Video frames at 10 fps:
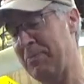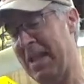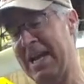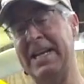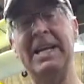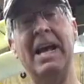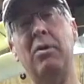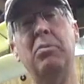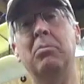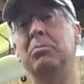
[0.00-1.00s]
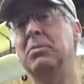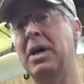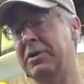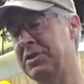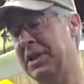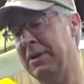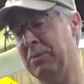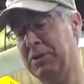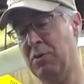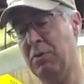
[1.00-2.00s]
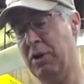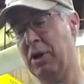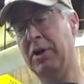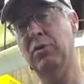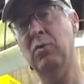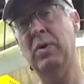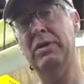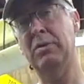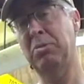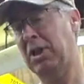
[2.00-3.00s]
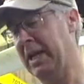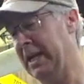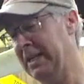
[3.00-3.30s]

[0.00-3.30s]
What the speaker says: I can help them understand what's going on with their plane.